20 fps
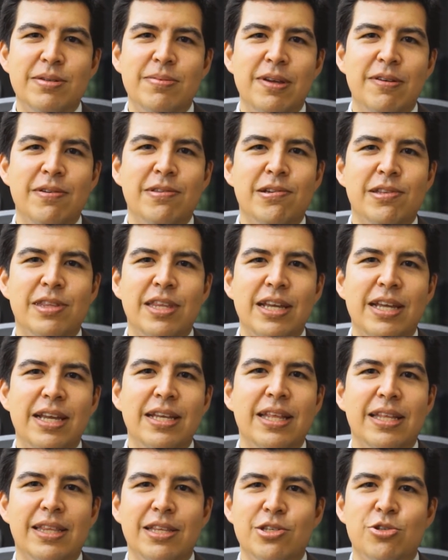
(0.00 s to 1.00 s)
maybe they're thinking
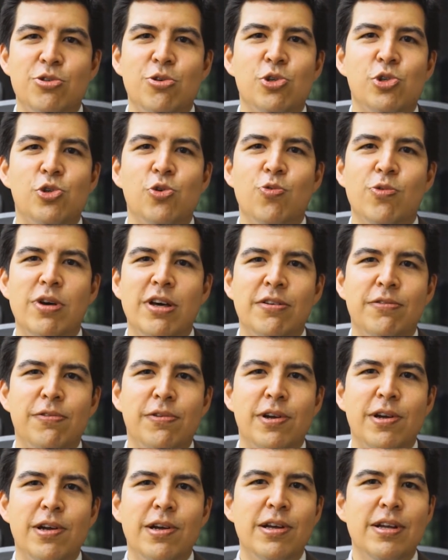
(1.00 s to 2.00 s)
that the social
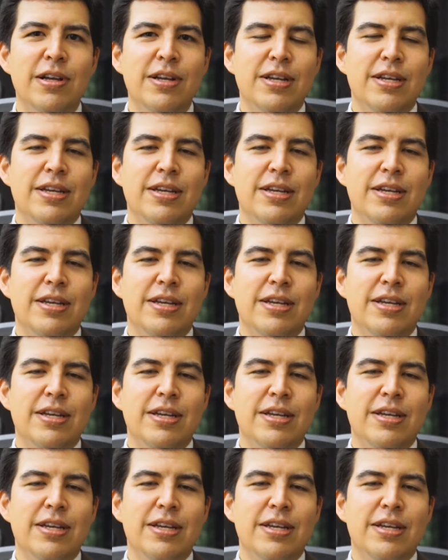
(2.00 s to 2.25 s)
welfare